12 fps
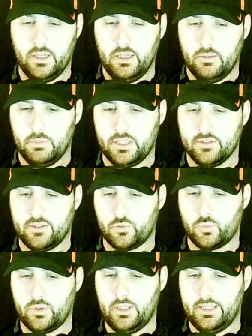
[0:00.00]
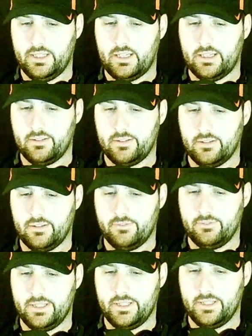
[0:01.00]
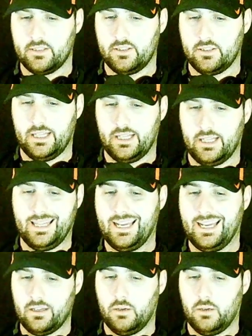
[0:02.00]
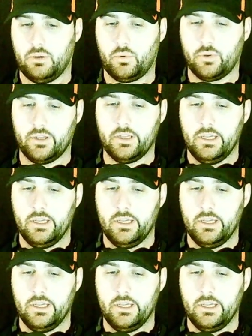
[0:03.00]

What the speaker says: because there's really not necessarily a like opponent